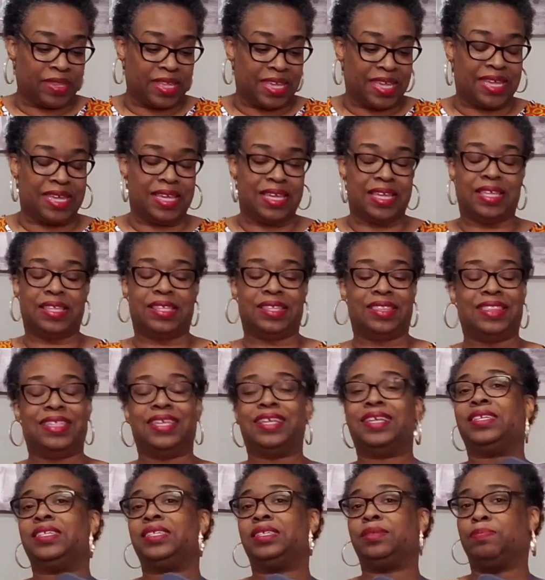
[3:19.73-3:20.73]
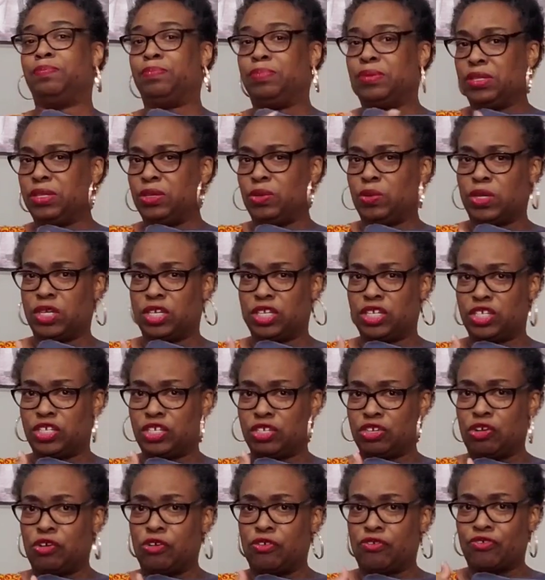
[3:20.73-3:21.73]
is this
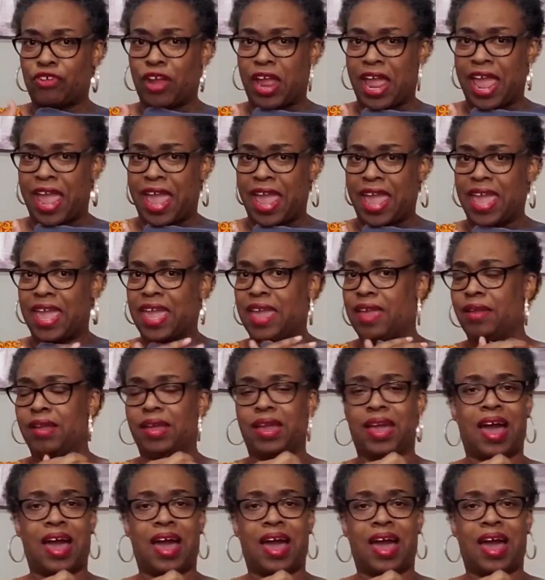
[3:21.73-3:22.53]
bluish gray